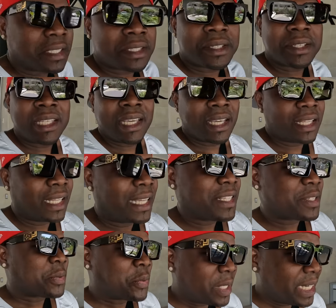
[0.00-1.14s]
So yeah,
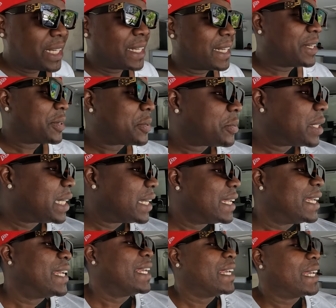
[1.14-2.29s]
let's really,
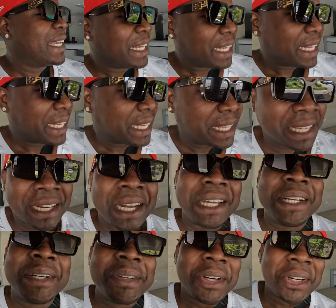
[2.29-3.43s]
really get
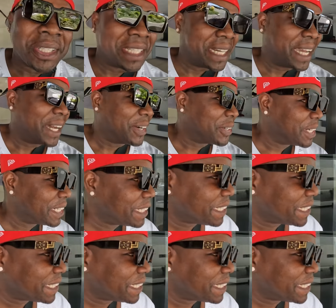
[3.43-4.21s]
on the road now.